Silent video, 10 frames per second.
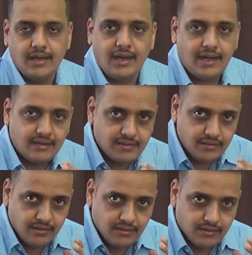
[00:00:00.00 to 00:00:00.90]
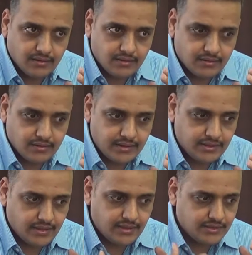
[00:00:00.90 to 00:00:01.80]
and
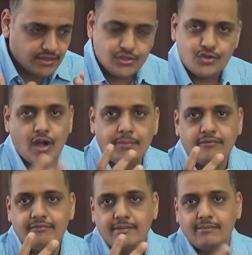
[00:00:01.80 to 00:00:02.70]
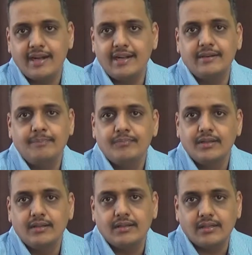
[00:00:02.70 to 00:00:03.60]
it just dropped off my mind.
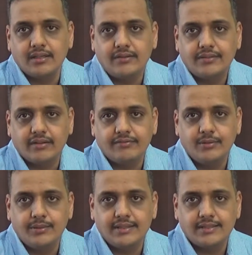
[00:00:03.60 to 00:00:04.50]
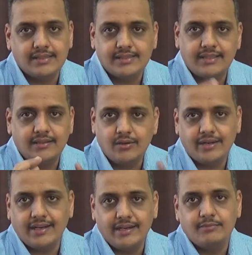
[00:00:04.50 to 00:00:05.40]
After a few days I said,
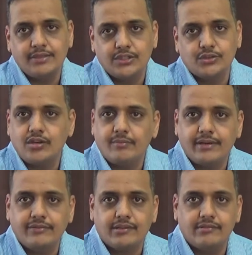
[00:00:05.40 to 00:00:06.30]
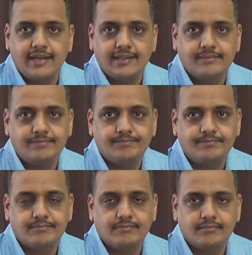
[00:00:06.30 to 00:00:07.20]
okay, let me just drop it for a while.
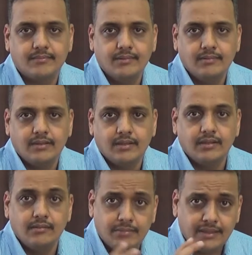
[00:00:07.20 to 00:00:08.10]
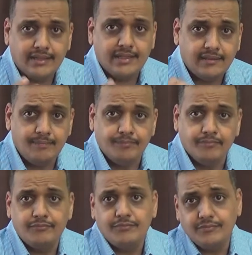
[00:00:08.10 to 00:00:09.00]
But then
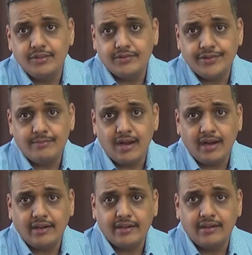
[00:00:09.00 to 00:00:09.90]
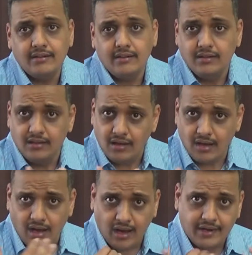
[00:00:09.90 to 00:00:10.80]
with remarketing,
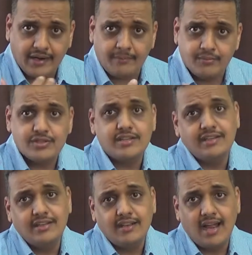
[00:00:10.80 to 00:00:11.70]
I kept seeing